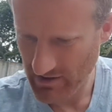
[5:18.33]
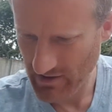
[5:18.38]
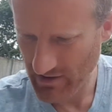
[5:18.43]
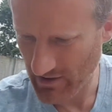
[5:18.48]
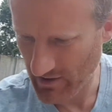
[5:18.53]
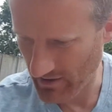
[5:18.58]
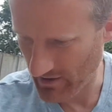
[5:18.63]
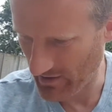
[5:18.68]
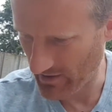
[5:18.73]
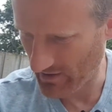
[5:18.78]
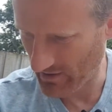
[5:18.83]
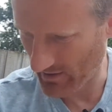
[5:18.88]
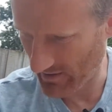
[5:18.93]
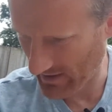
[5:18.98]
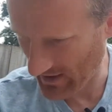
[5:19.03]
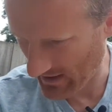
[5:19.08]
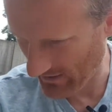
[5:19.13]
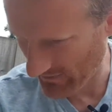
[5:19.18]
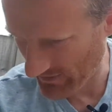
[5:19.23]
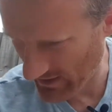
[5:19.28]
I
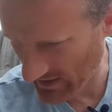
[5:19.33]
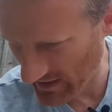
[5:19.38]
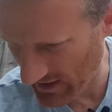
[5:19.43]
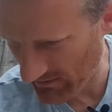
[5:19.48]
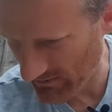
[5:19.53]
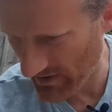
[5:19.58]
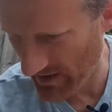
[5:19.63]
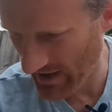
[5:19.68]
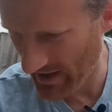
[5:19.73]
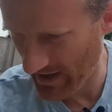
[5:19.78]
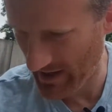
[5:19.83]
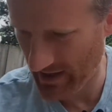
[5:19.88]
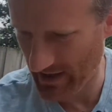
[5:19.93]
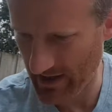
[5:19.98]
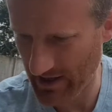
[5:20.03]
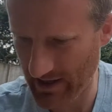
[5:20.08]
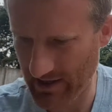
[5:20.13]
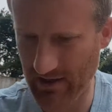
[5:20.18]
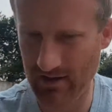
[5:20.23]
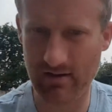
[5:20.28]
carry a
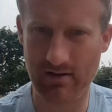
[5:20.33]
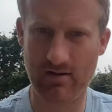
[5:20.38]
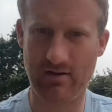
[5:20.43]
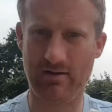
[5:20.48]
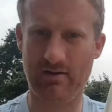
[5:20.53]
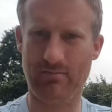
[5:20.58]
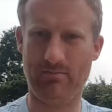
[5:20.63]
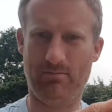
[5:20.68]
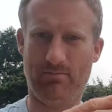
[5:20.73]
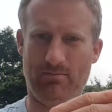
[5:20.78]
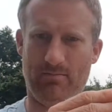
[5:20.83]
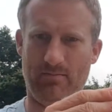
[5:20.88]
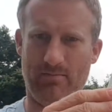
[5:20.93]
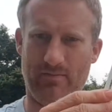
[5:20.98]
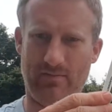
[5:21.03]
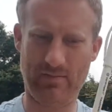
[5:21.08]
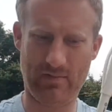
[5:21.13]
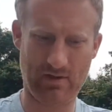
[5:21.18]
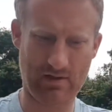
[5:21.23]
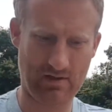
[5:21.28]
pen,
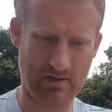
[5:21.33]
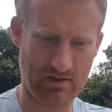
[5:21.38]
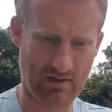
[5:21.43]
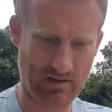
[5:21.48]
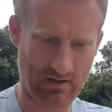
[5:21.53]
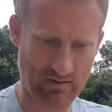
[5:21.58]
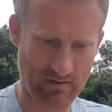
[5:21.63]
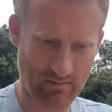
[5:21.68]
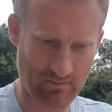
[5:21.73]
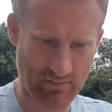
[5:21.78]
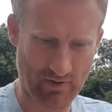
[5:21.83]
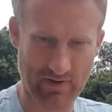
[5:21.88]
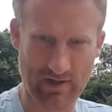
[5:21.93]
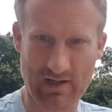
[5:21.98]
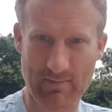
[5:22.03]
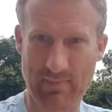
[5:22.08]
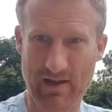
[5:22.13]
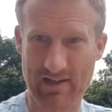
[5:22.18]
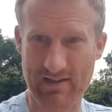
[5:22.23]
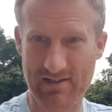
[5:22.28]
but
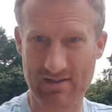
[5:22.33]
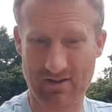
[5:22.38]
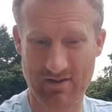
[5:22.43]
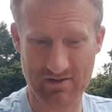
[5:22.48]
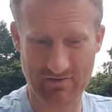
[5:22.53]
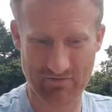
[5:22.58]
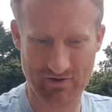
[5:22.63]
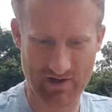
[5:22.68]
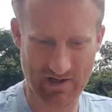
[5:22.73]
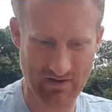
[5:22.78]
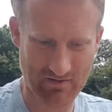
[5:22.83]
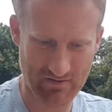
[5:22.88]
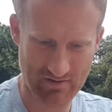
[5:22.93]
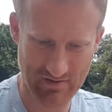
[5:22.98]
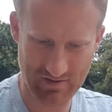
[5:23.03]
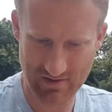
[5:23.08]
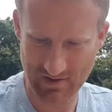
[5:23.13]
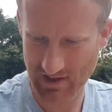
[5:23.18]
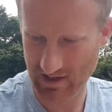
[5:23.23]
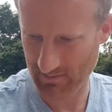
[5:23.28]
that pen's starting to run out.
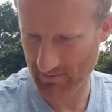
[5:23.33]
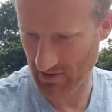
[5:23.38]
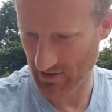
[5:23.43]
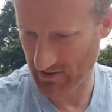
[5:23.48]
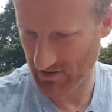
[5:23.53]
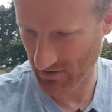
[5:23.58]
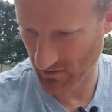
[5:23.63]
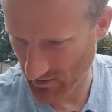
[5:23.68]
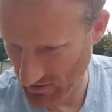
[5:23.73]
So